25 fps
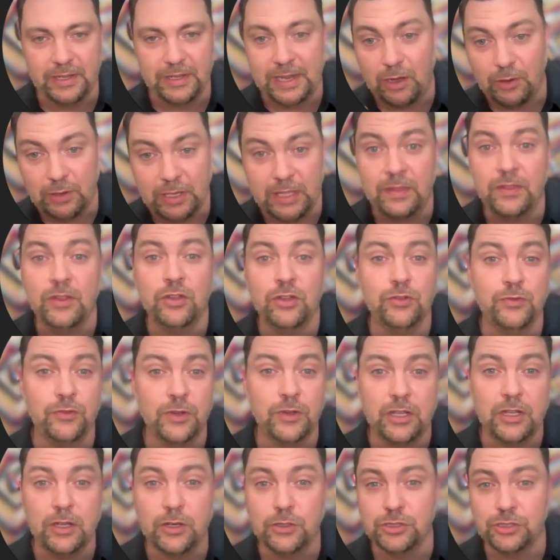Now, in this
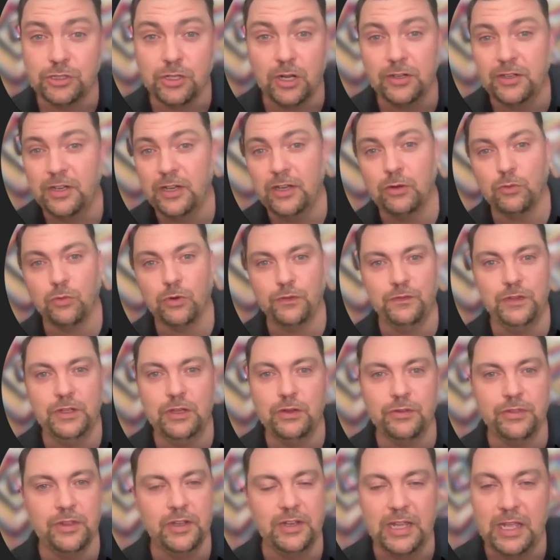video, Shaun didn't
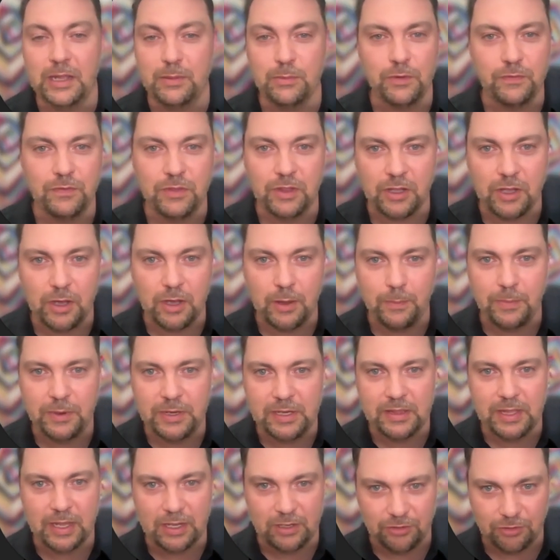reveal the name of the company
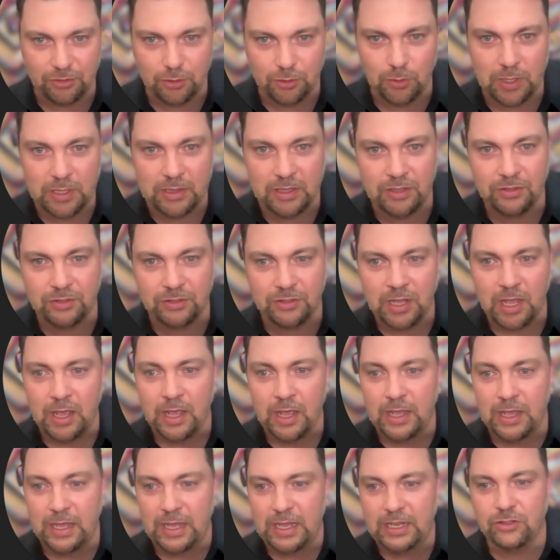that is doing this.
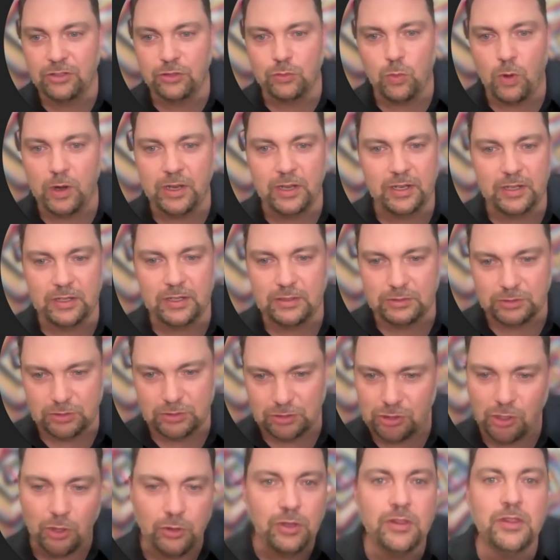He just wanted to
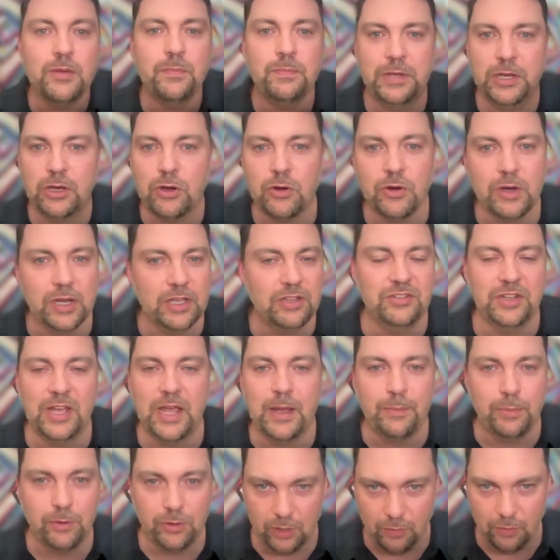show you the pure
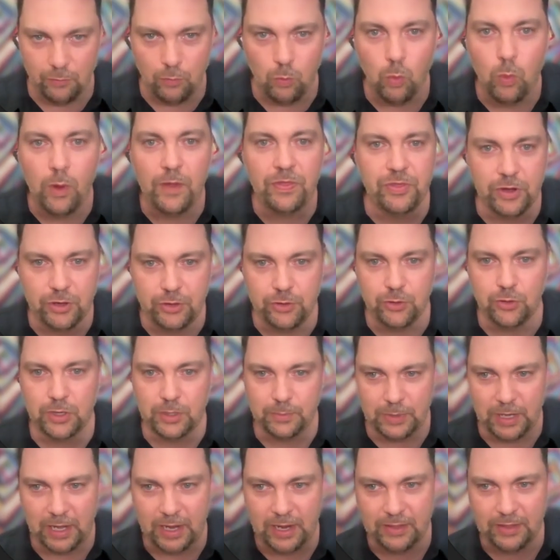example of what they're
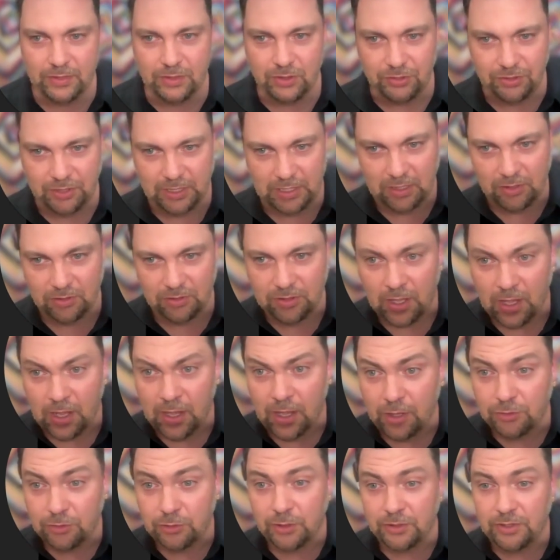doing behind the scenes.
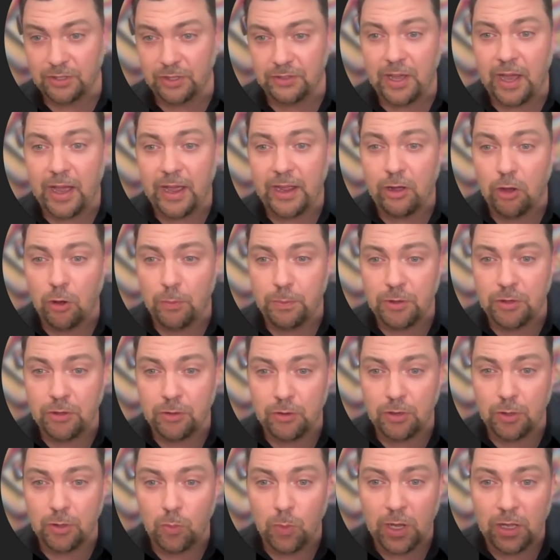So it says, Hi, hope you're
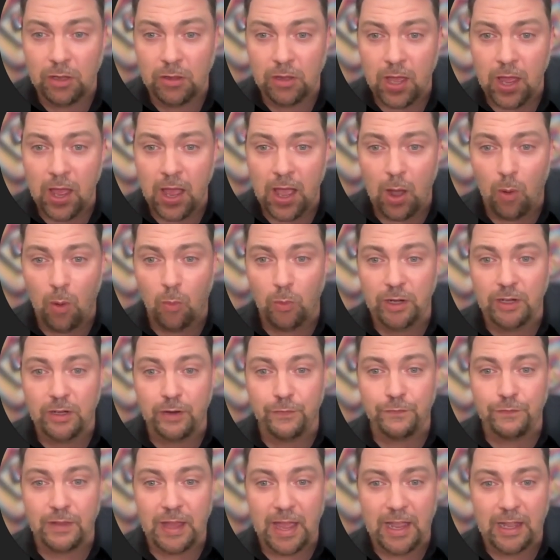doing well. I wanted to
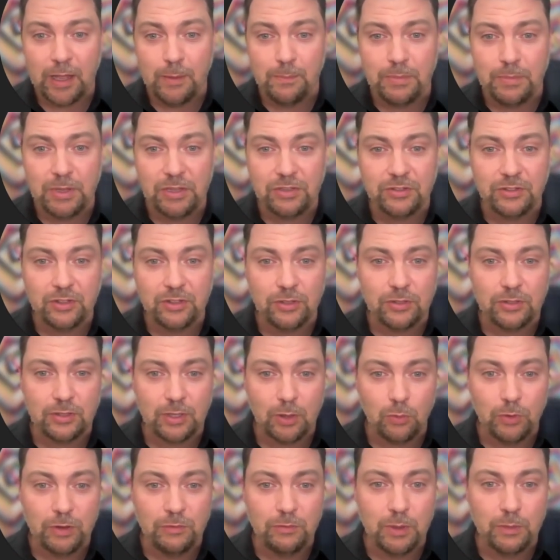flag a business that
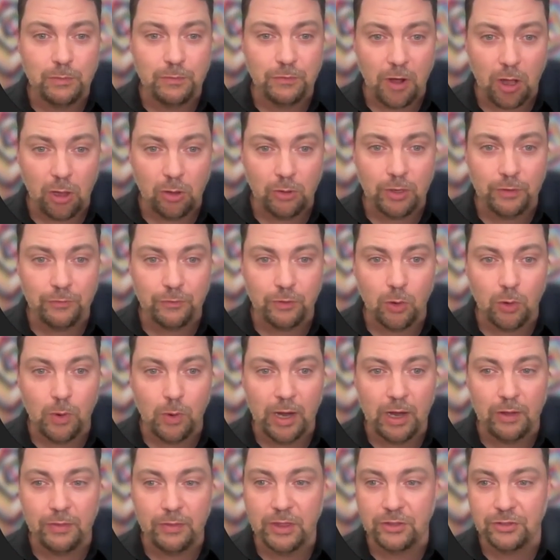we've been following for a
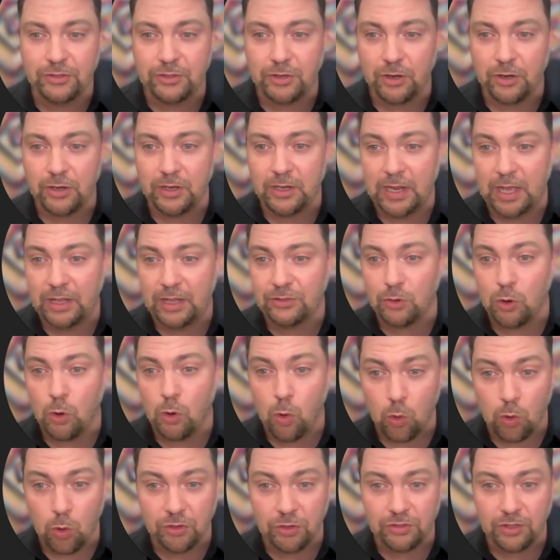while that started as a
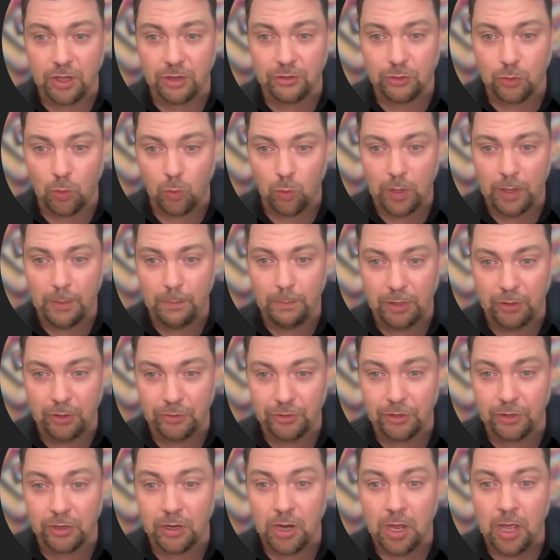horizontal web
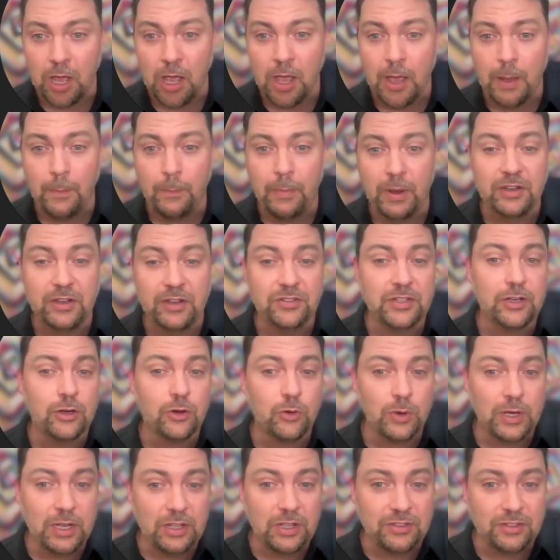builder, but is
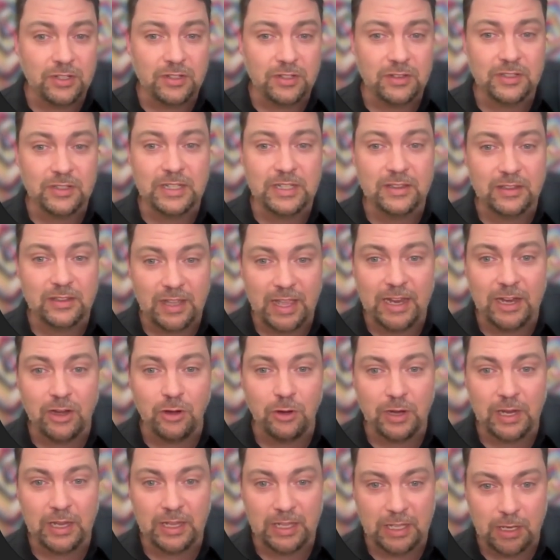increasingly
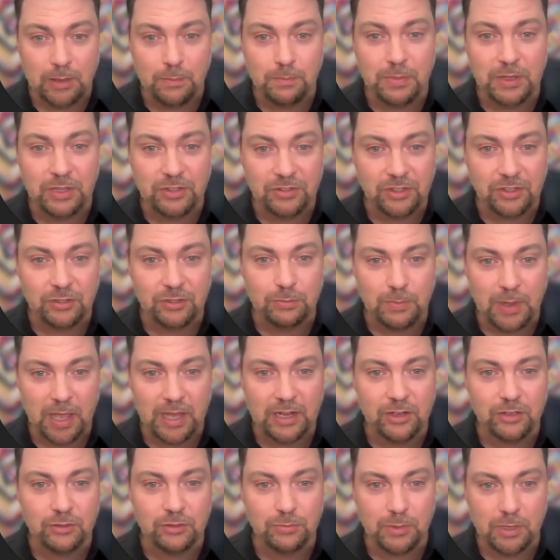layering in business
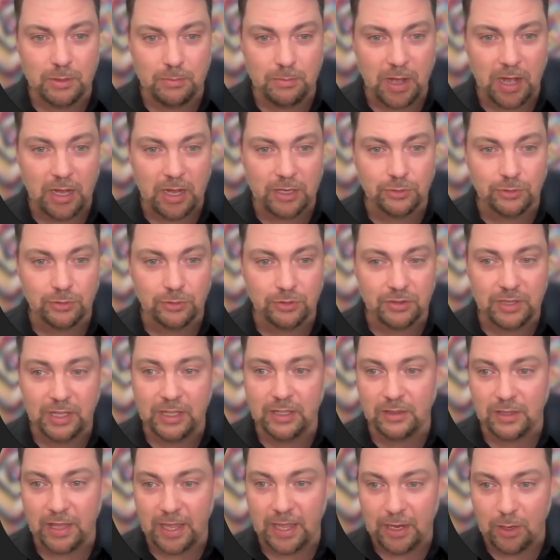management modules.
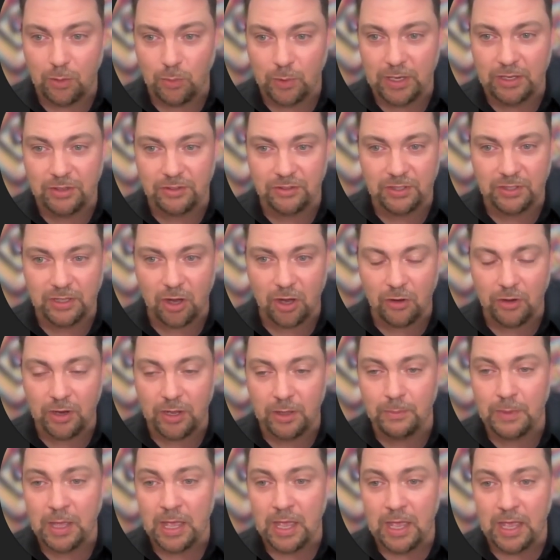Think lightweight
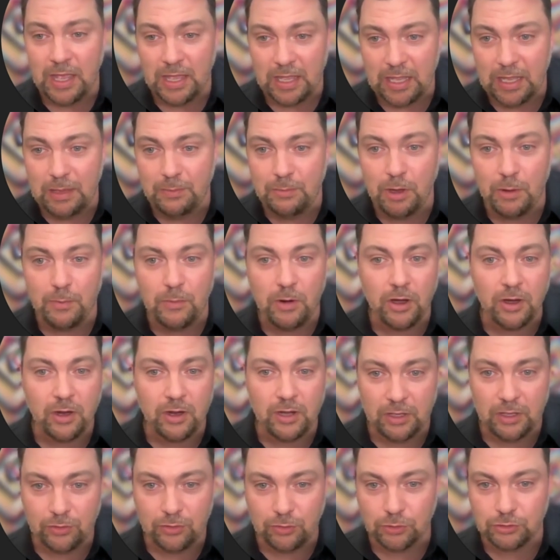CRM, email
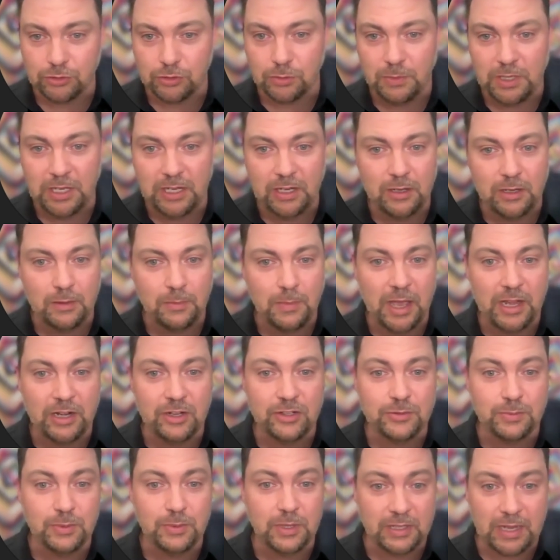marketing, social media
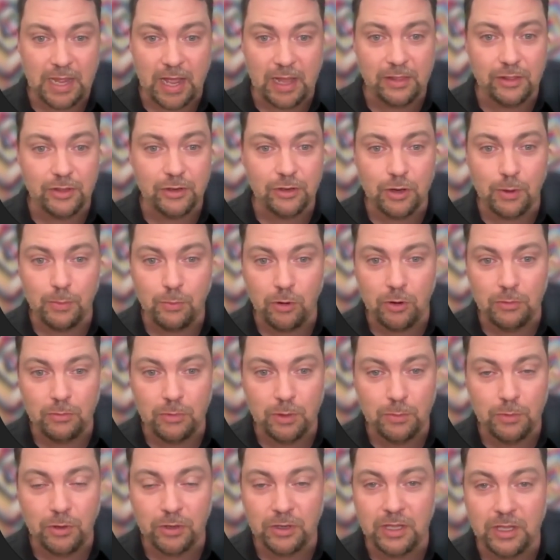management, calendar
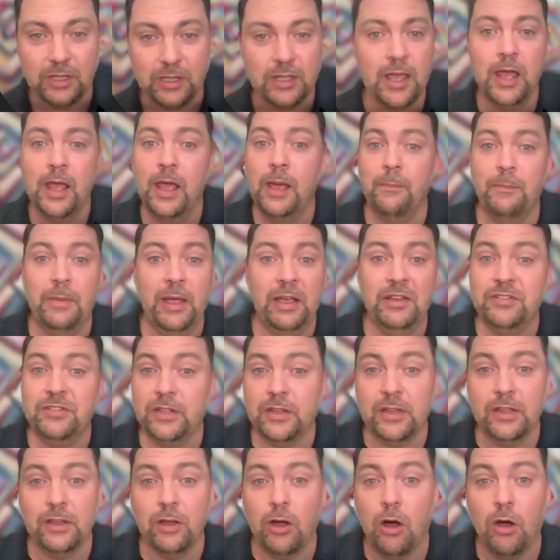appointment booking,
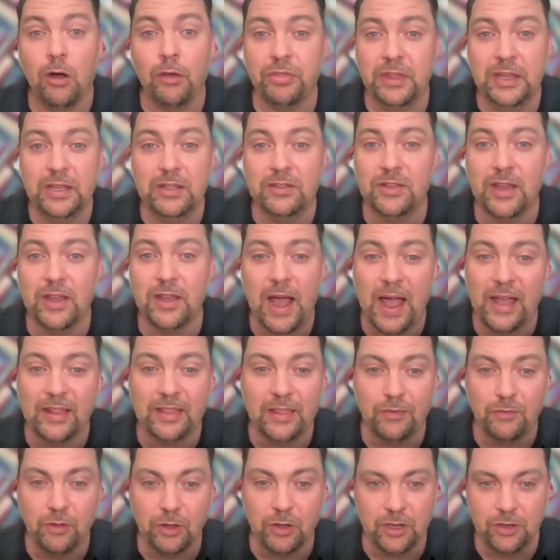basically all things that high
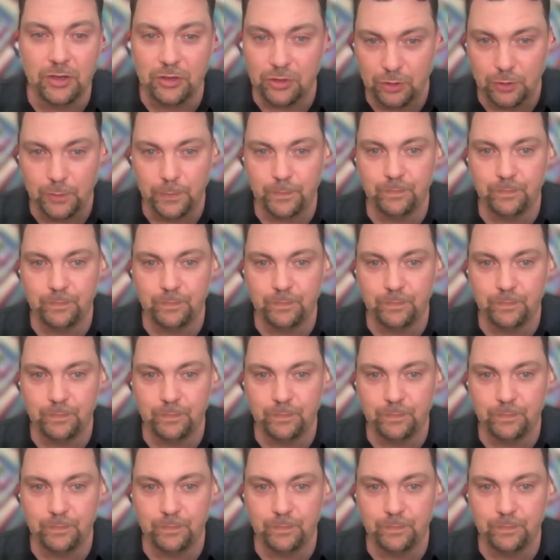level can do.